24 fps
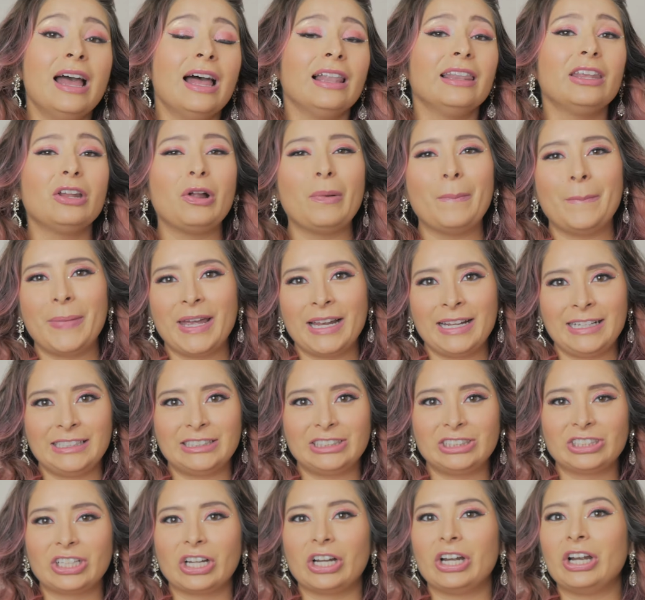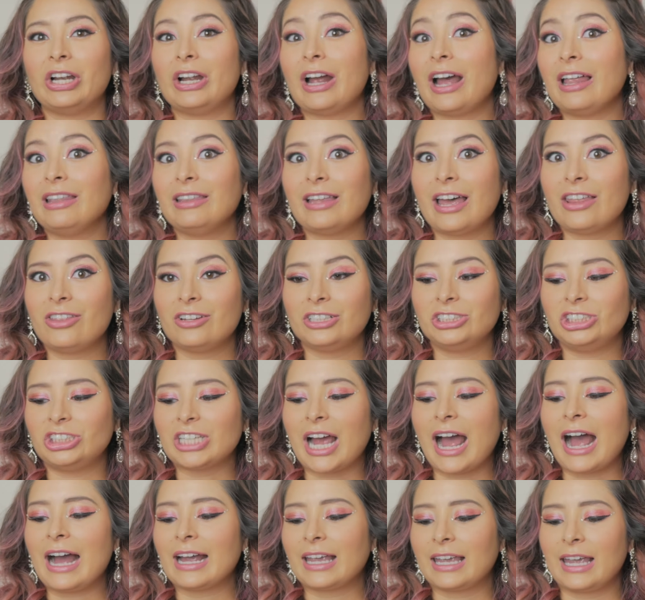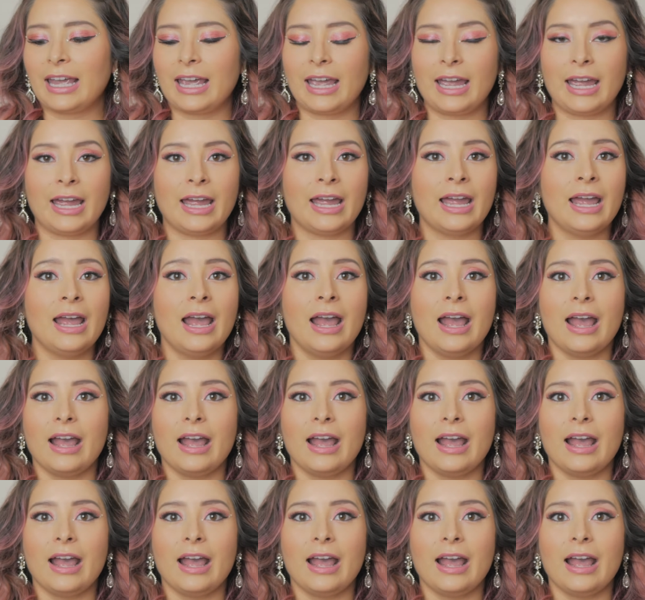a little mini skirt, a leather jacket.